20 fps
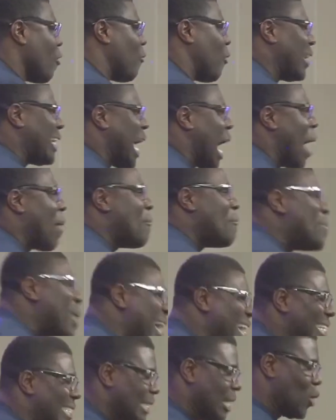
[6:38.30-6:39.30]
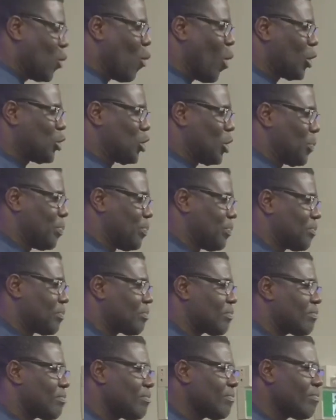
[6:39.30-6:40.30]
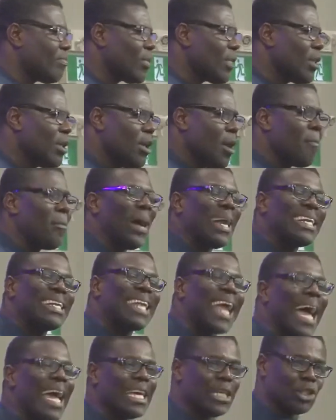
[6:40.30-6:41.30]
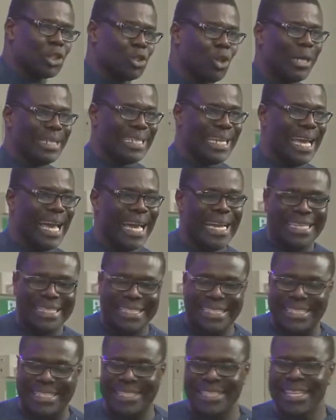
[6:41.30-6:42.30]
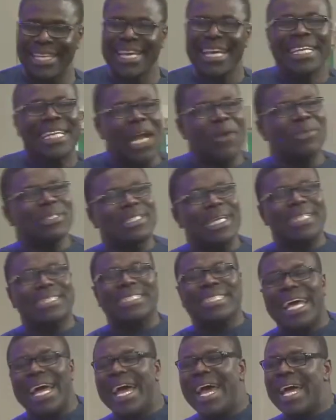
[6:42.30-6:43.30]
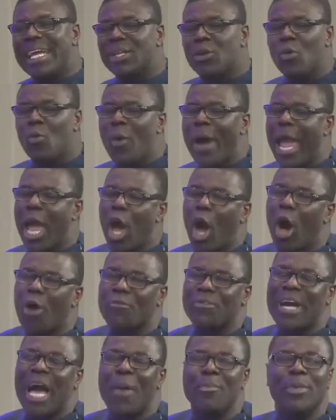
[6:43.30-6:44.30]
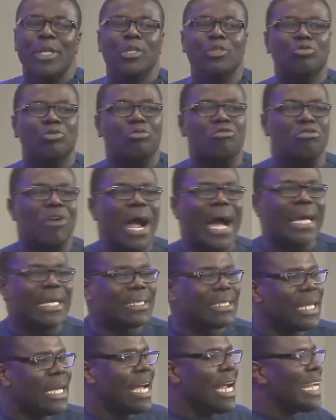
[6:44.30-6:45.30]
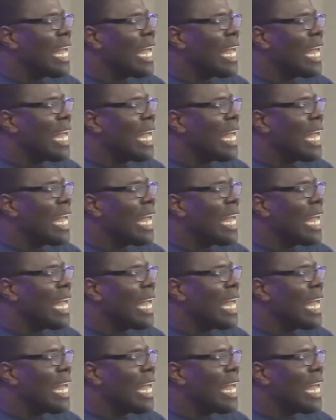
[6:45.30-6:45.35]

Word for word: the amazing worship. But that is not the end. There is a third way of coming to Christ that